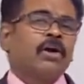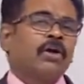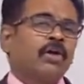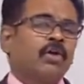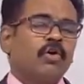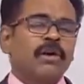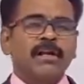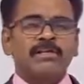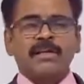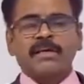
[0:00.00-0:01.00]

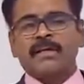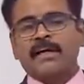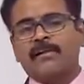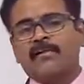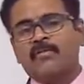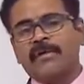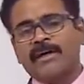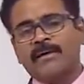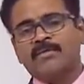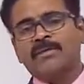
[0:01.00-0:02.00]
Euler's critical load
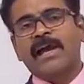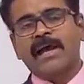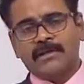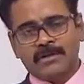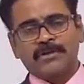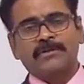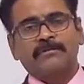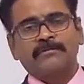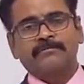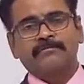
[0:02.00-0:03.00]
becomes dash.
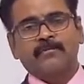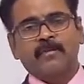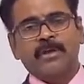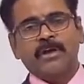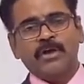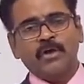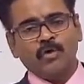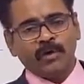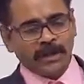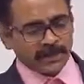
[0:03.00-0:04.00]
Euler's